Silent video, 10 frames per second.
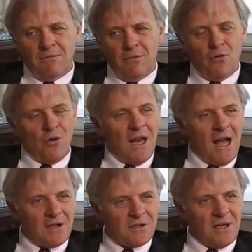if we
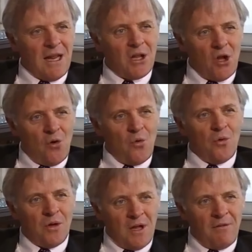relax and let
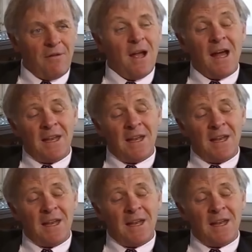go enough,